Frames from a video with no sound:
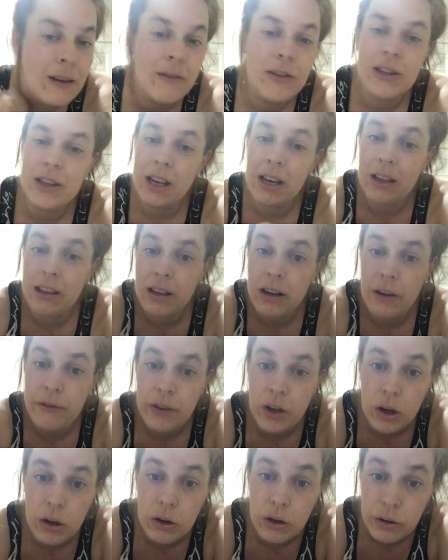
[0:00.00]
if there's anything
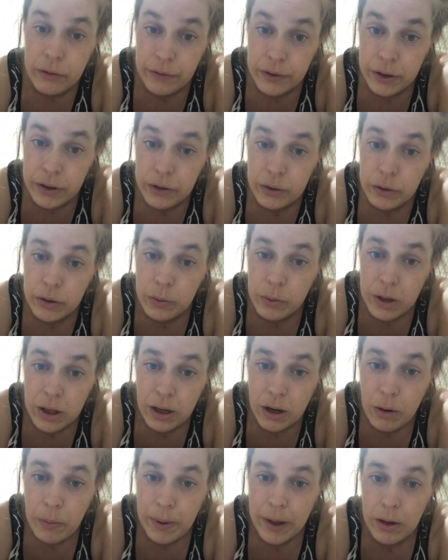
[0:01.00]
I've not covered or you want
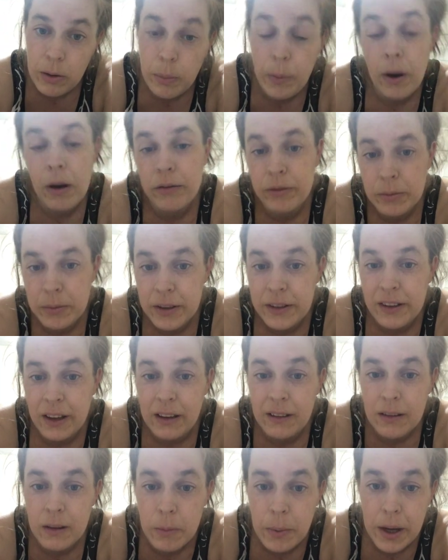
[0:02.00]
to know about, apart from the
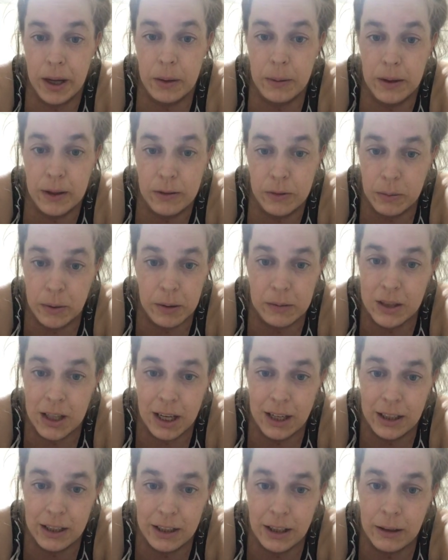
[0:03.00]
sex of the baby, because I'm not
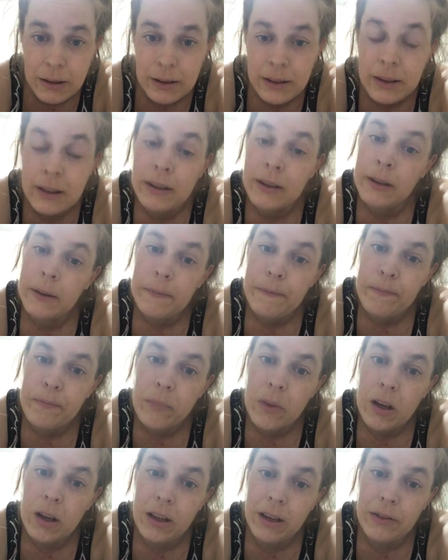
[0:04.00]
telling you,
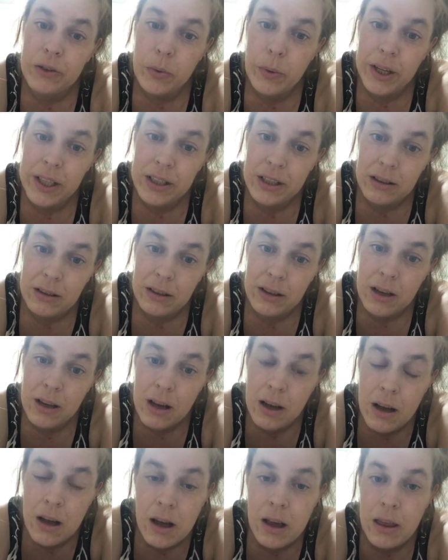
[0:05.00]
you have to wait till
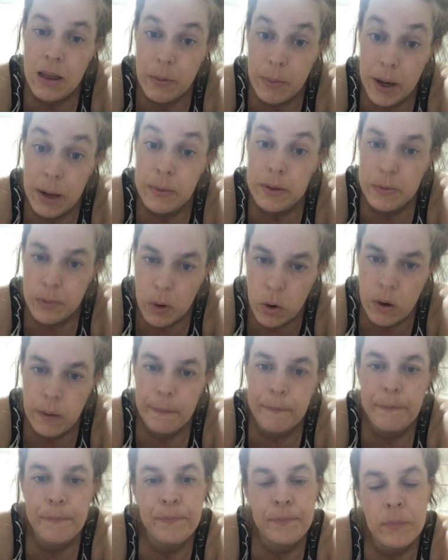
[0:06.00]
the baby's
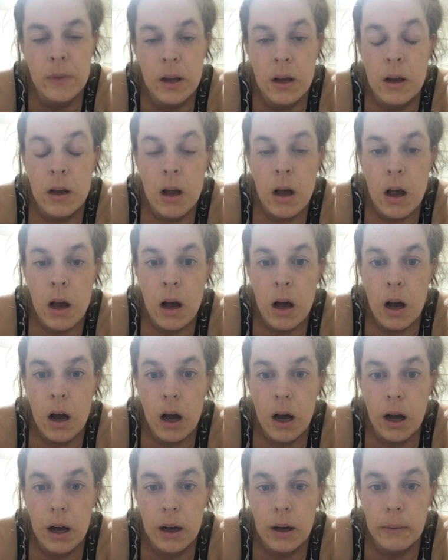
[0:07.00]
born.
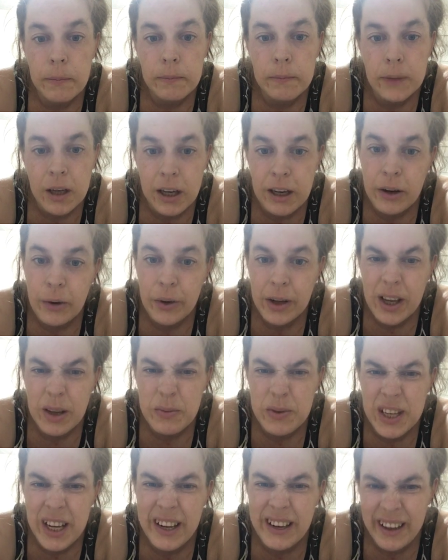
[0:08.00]
Um, I know I
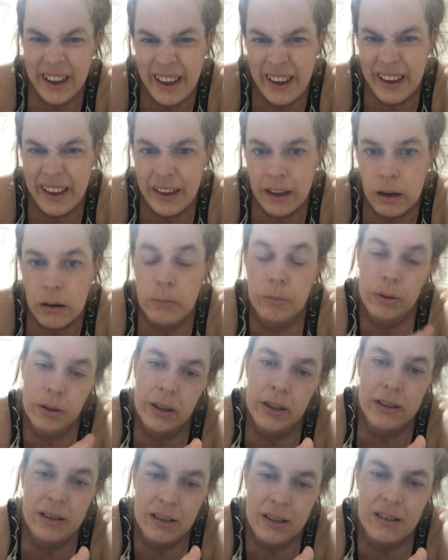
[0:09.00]
keep saying he,
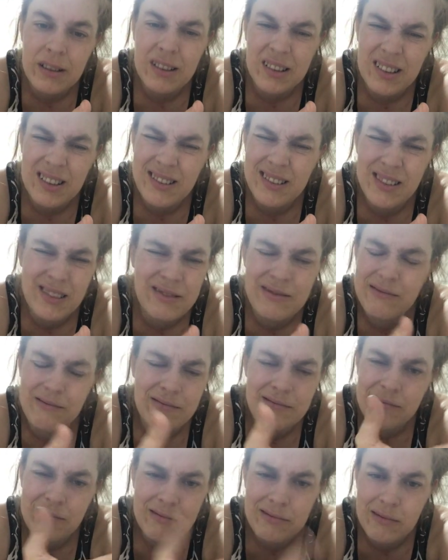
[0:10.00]
but it's a it's
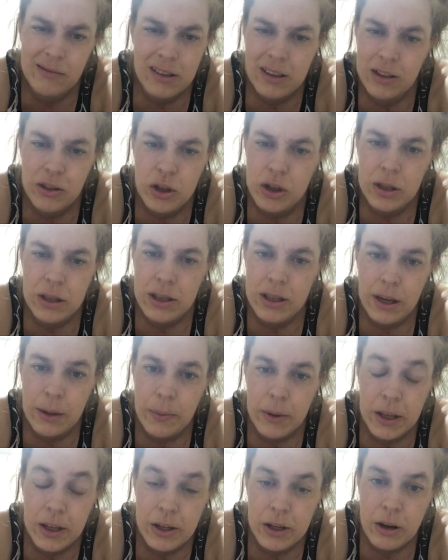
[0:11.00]
just a
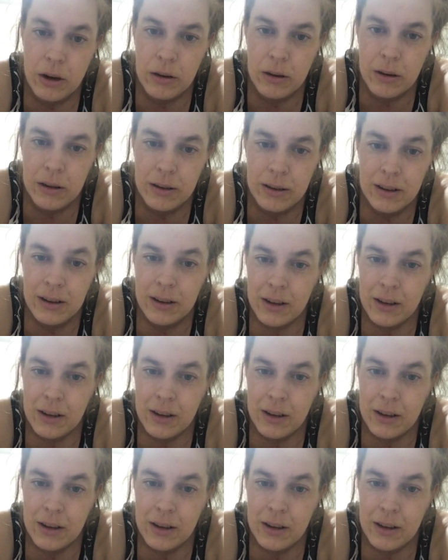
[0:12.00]
slip of the tongue.